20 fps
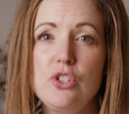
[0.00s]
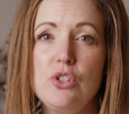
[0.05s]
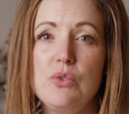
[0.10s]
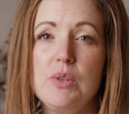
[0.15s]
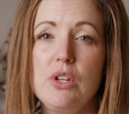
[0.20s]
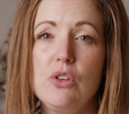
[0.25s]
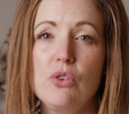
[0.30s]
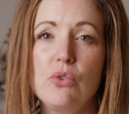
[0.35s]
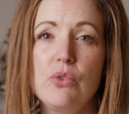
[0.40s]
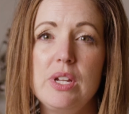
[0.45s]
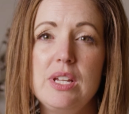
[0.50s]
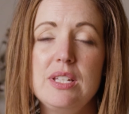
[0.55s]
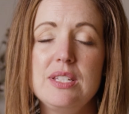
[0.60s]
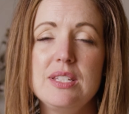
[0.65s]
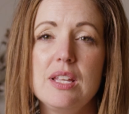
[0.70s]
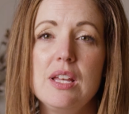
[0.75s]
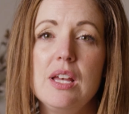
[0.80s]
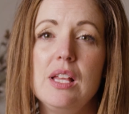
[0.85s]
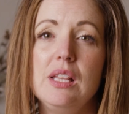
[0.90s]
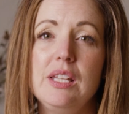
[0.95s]
to
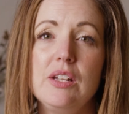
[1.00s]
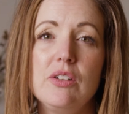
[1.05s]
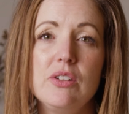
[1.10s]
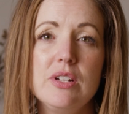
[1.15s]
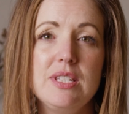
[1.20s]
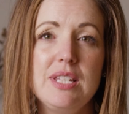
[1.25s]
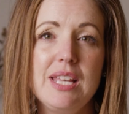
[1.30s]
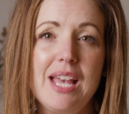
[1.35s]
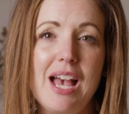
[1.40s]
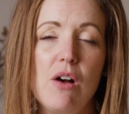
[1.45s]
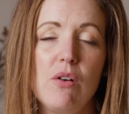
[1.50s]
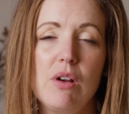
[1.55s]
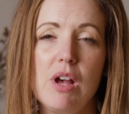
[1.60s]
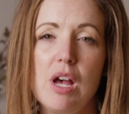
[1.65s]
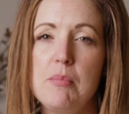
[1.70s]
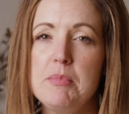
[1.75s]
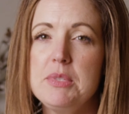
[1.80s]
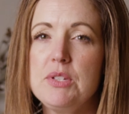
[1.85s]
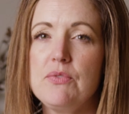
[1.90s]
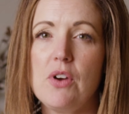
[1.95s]
increase literacy
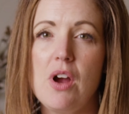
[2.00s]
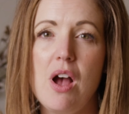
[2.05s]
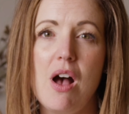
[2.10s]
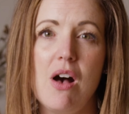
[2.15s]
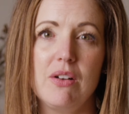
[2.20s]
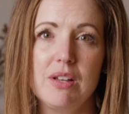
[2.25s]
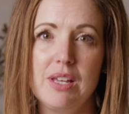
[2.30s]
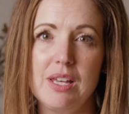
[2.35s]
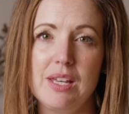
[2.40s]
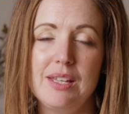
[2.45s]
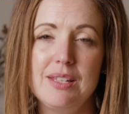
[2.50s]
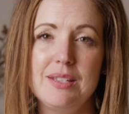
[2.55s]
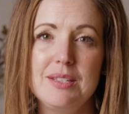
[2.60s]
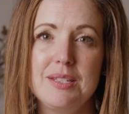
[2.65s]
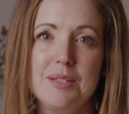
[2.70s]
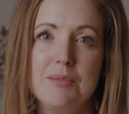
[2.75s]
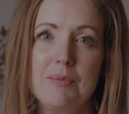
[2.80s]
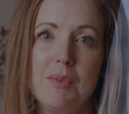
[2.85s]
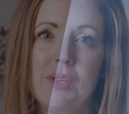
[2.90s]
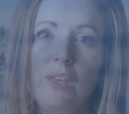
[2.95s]
outcomes for all
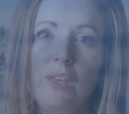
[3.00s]
kids.